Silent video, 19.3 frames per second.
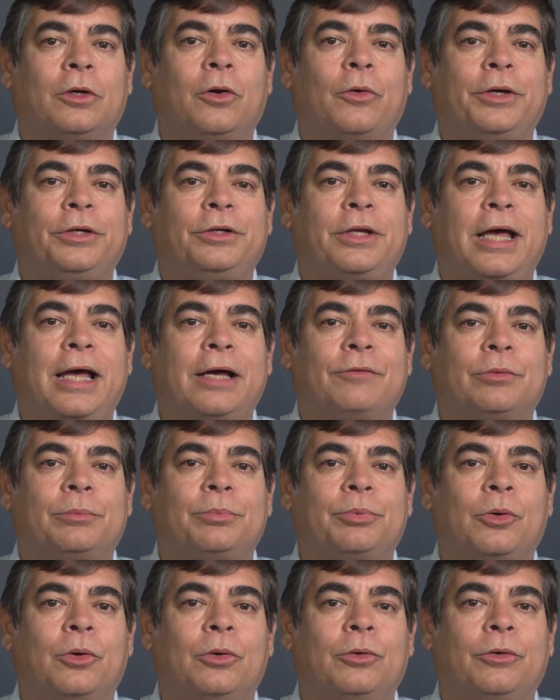going to have a
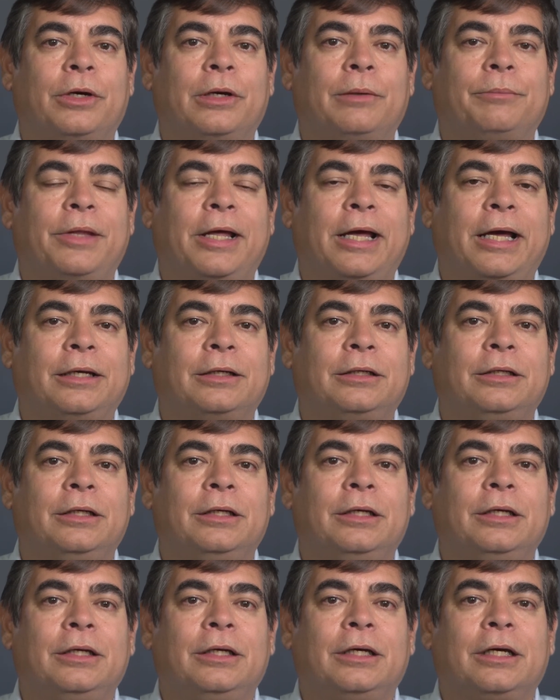program that
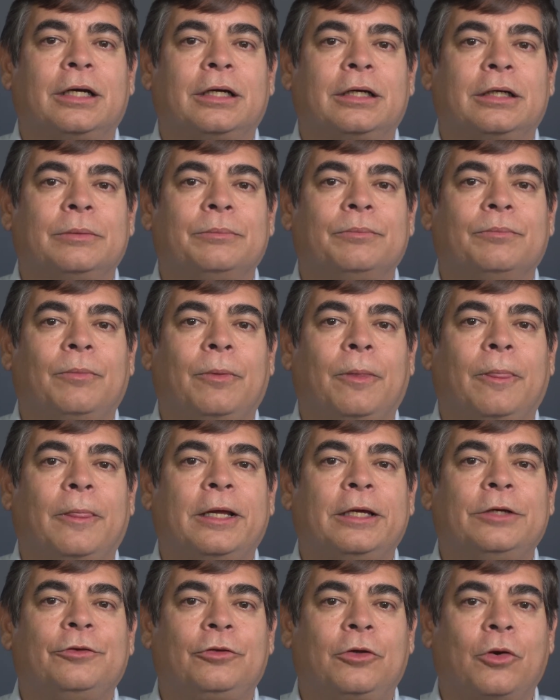
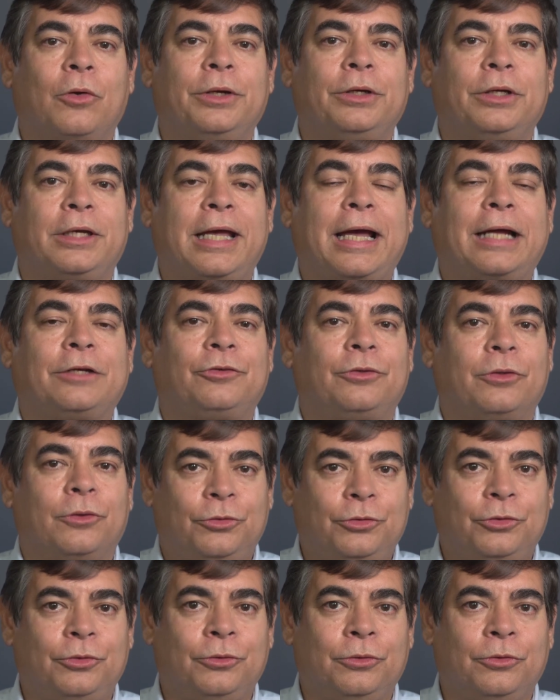is going to catch
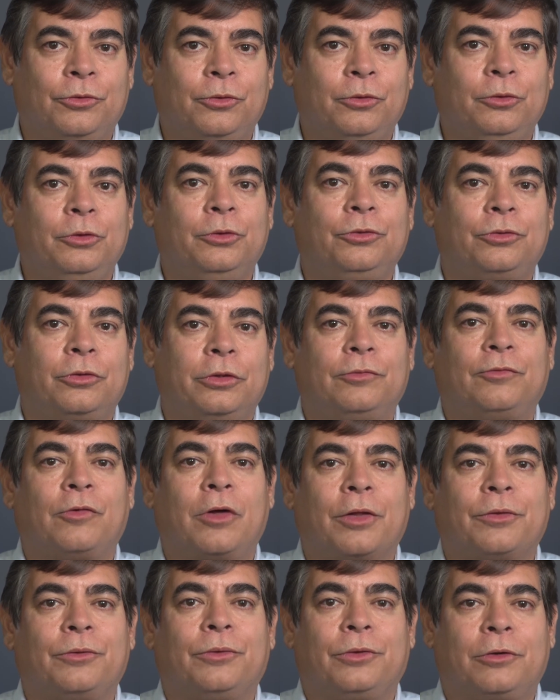those students who usually
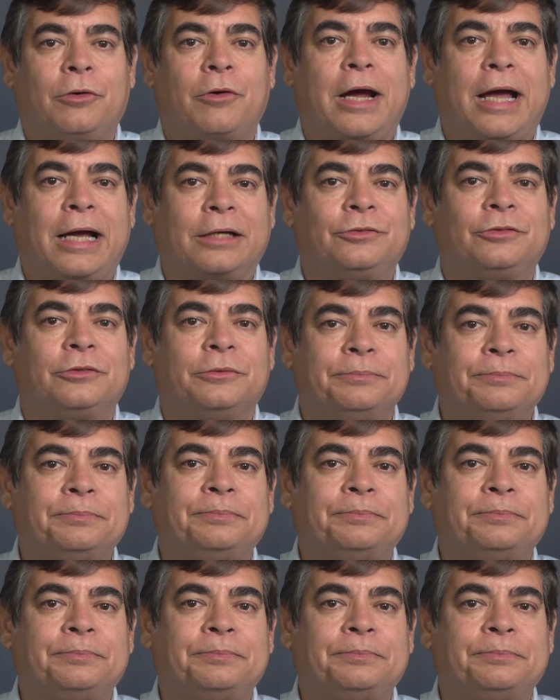fall through the cracks.